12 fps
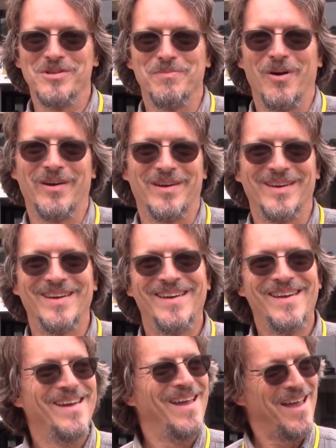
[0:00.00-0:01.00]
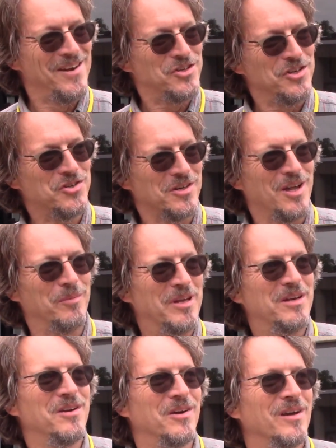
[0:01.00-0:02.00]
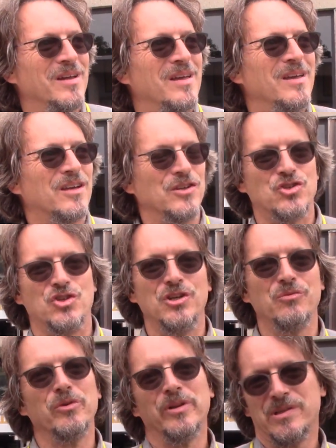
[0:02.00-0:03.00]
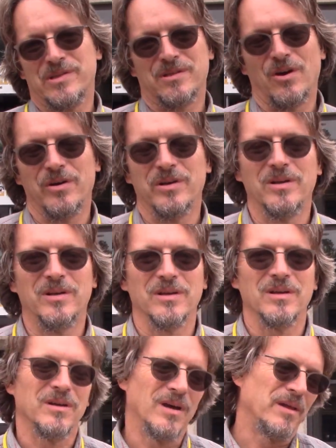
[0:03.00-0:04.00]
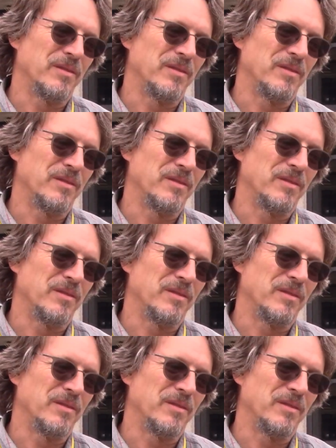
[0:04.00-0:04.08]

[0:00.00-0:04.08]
Market, and she should come in here because she really started, I